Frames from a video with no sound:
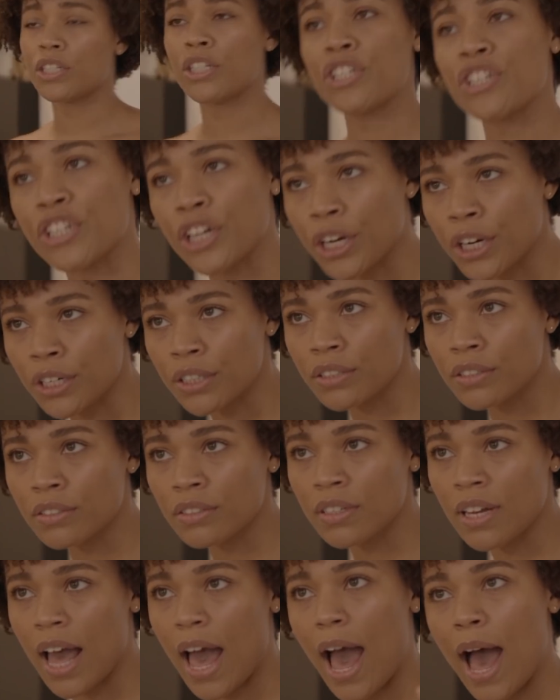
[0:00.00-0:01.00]

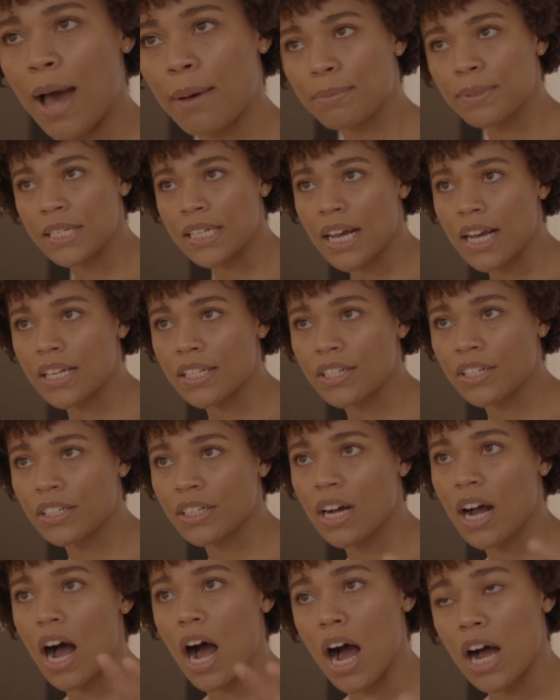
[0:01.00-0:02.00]
Dessert,
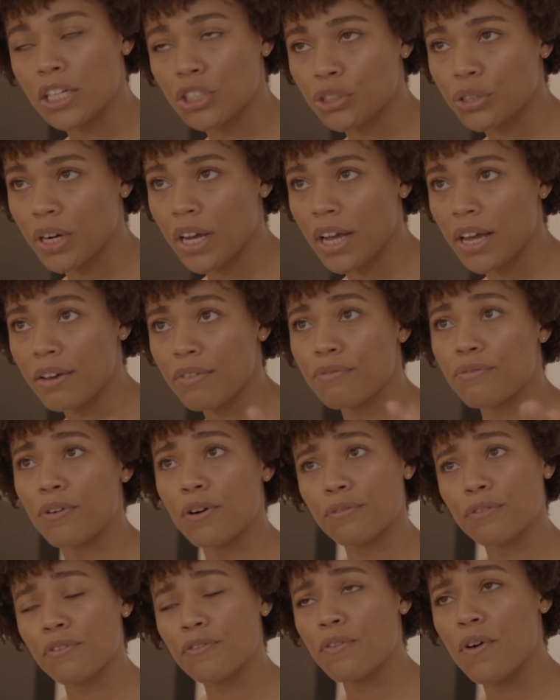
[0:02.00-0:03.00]
appetizer, entree,
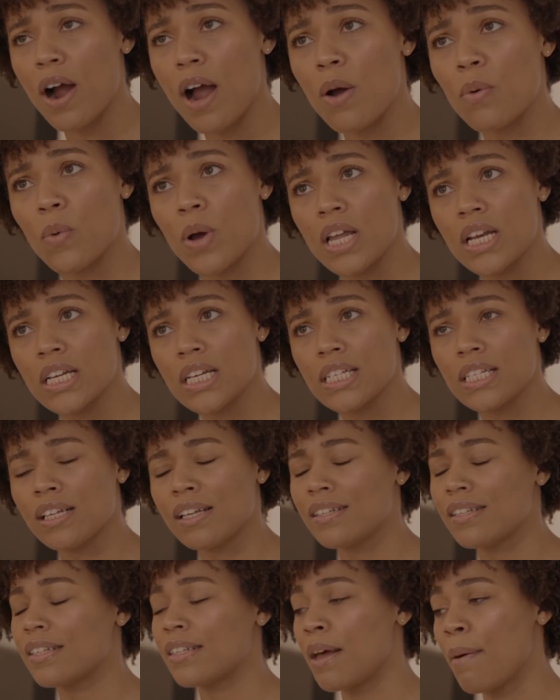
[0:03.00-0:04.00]
4 for $4 at
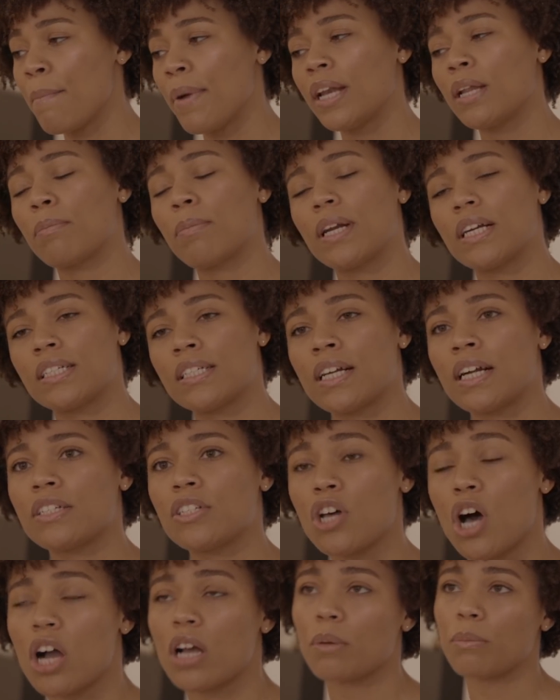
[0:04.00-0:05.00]
Wendy's? Somebody better
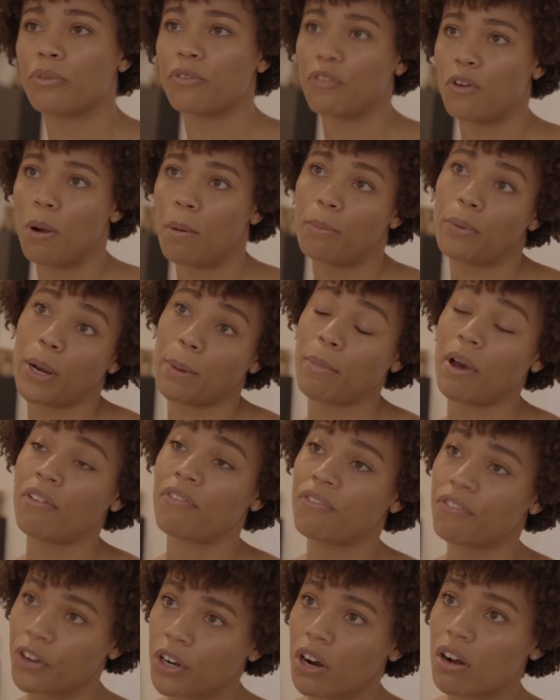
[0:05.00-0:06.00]
start talking before I break my
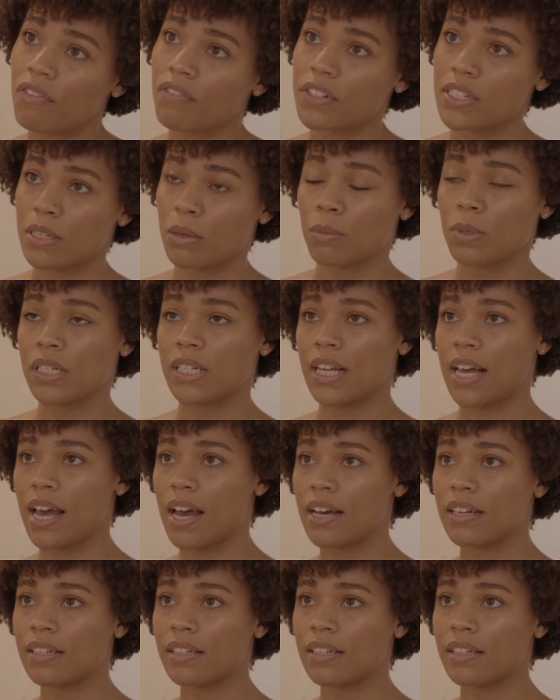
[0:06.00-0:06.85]
foot off in someone's ass.